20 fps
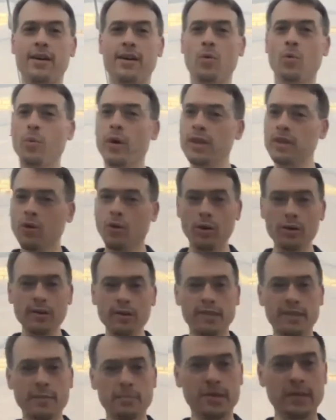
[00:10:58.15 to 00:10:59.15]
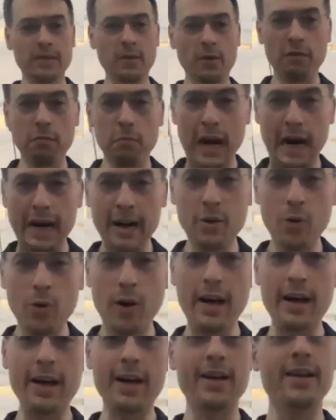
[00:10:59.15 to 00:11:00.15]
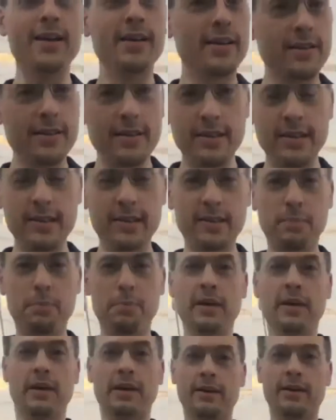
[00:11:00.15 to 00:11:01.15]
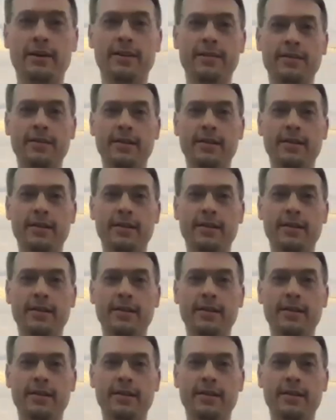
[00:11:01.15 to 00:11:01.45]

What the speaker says: when concepts of Bhagwa disappear.